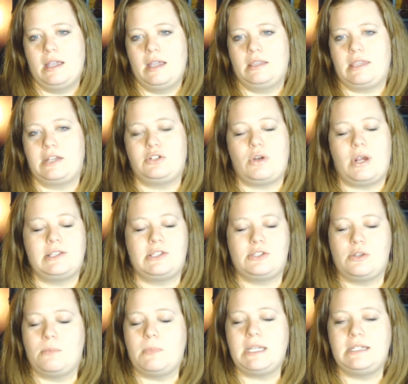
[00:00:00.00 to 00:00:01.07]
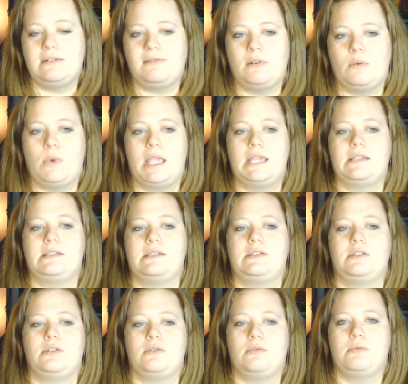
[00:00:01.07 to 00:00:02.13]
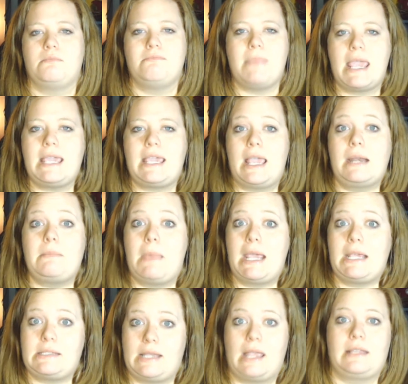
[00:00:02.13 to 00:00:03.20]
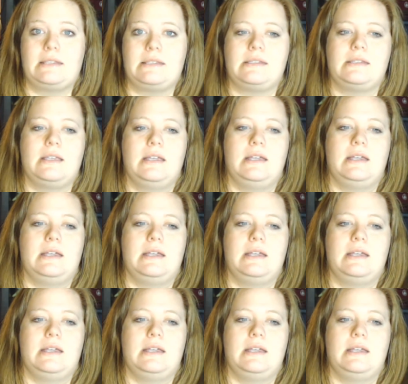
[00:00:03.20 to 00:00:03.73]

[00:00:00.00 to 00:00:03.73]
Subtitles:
They tried so many different ways to make it make sense,